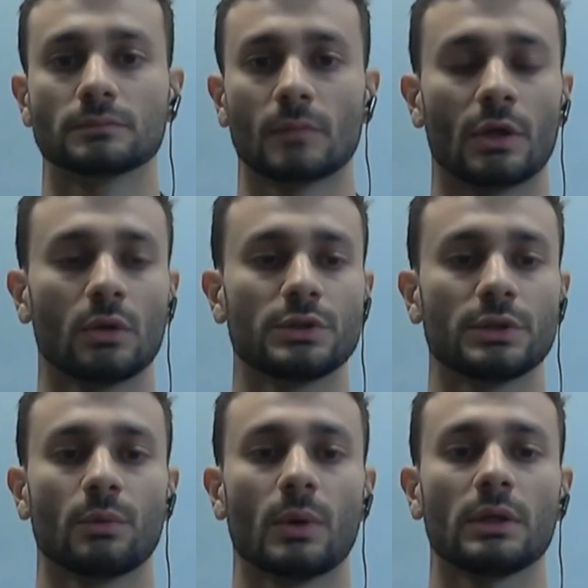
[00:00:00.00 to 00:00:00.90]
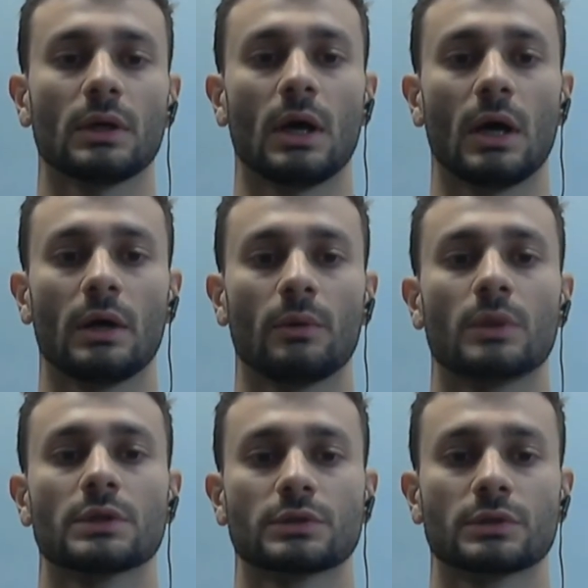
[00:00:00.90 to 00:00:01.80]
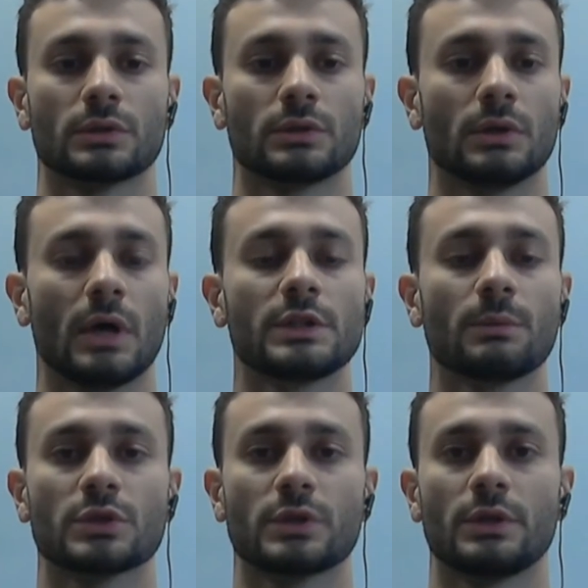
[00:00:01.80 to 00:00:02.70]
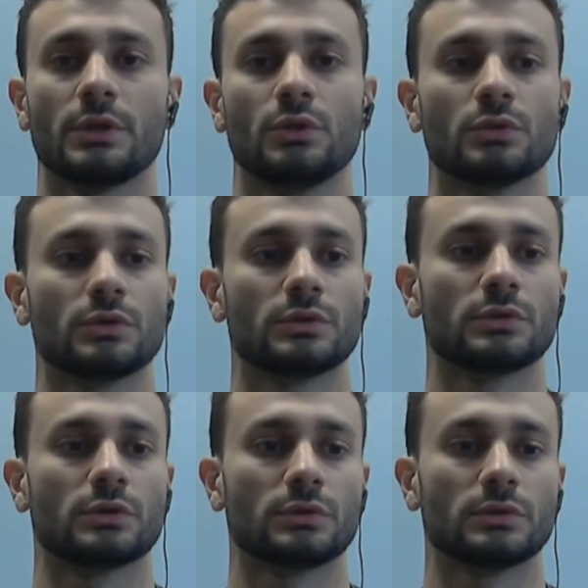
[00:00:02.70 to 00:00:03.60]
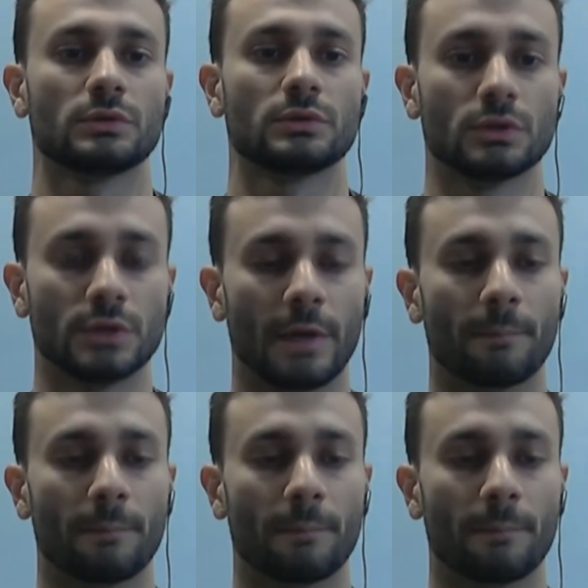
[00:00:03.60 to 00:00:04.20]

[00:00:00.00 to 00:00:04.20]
including the one I demonstrated you today.